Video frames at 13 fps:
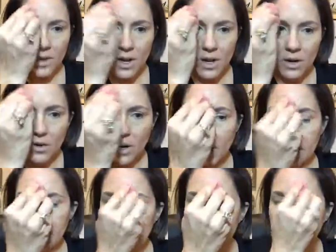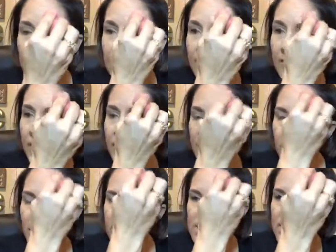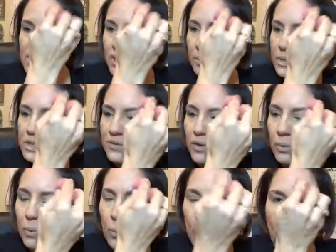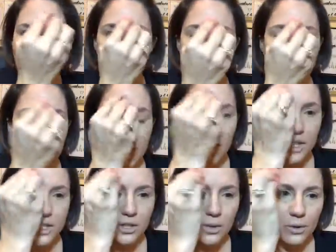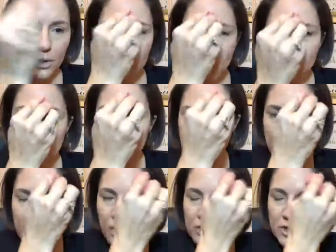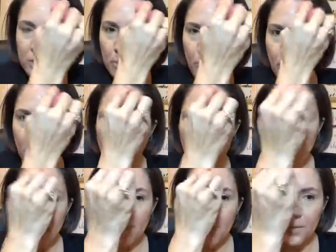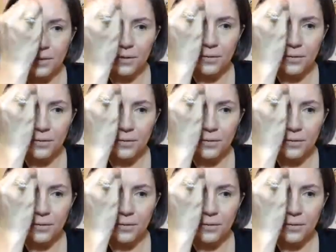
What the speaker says: all right. Thank you guys so much for watching. I totally appreciate your support. Feel